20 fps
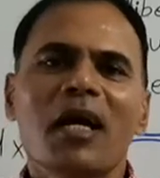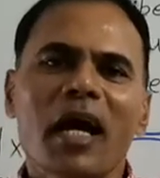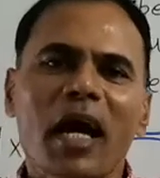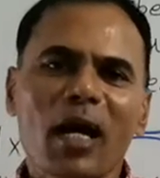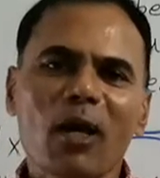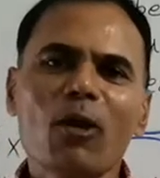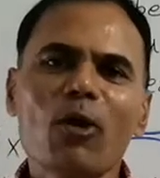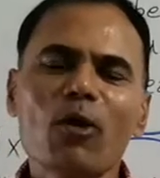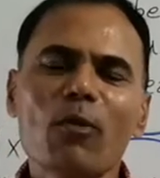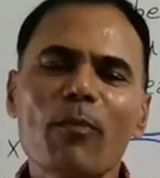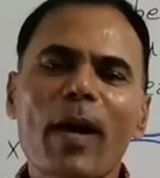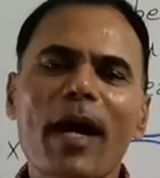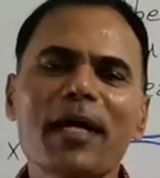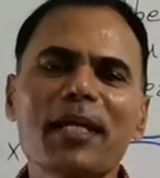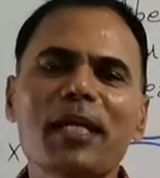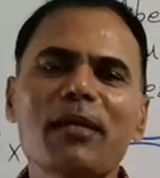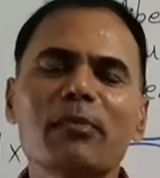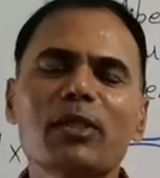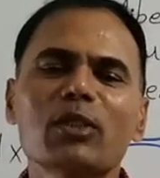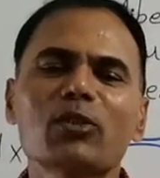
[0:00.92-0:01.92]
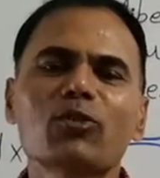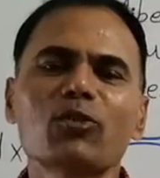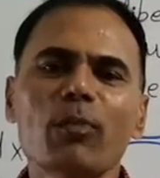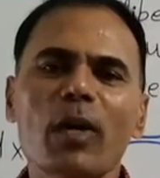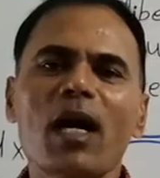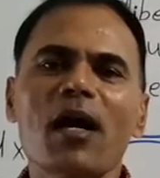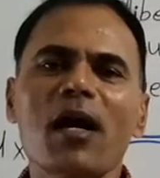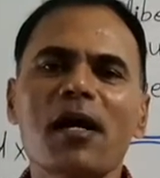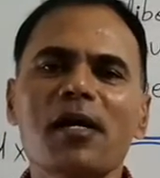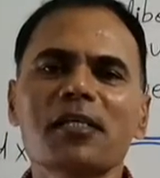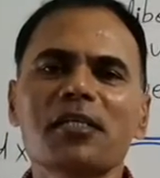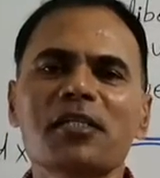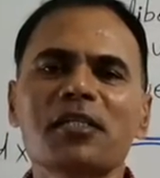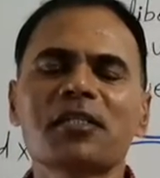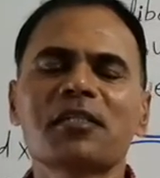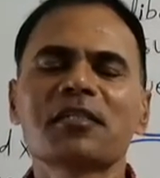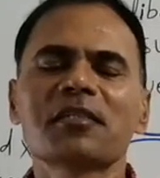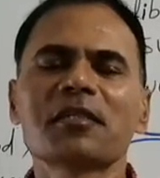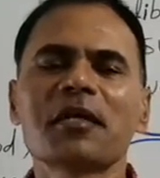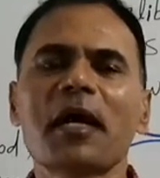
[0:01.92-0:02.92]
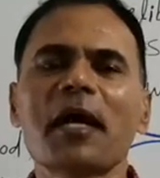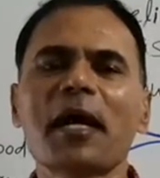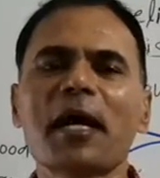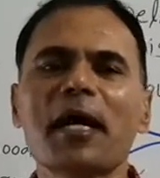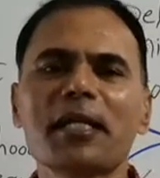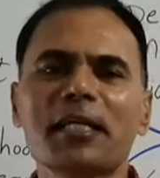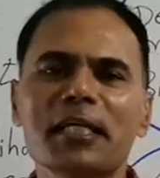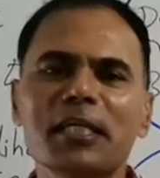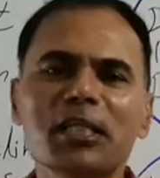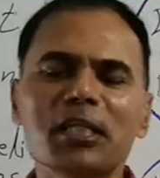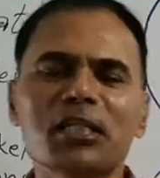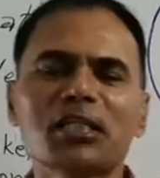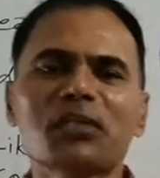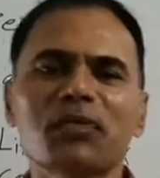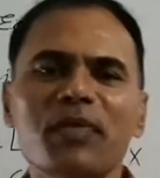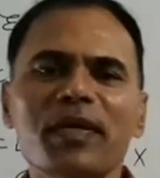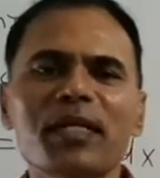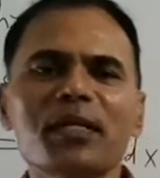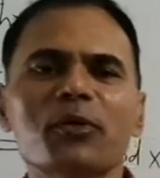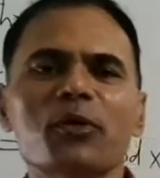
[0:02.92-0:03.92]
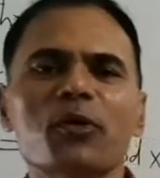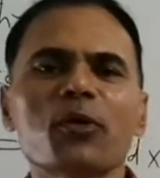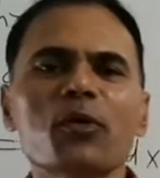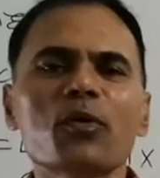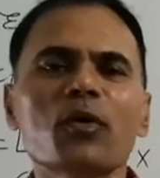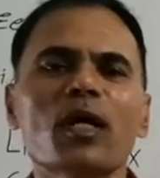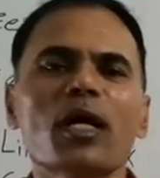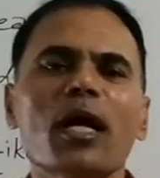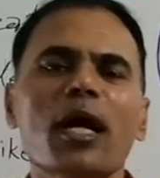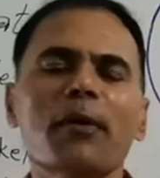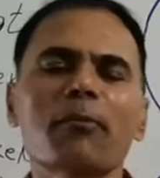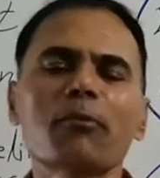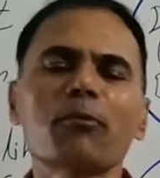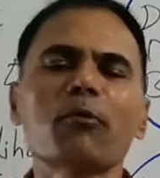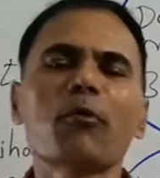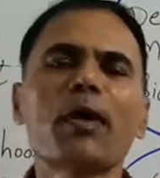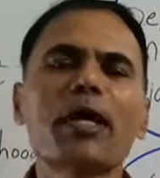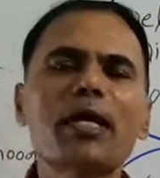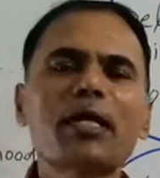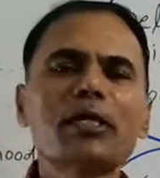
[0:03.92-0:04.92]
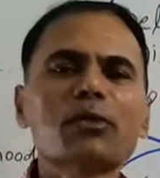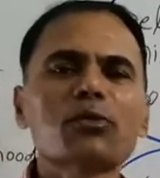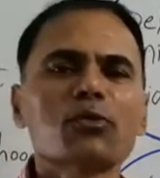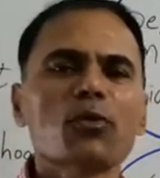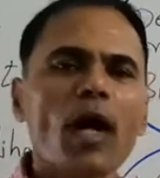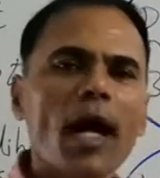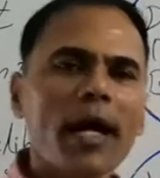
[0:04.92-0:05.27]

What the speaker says: Hello, my name is Subhash, and in this video I'm going to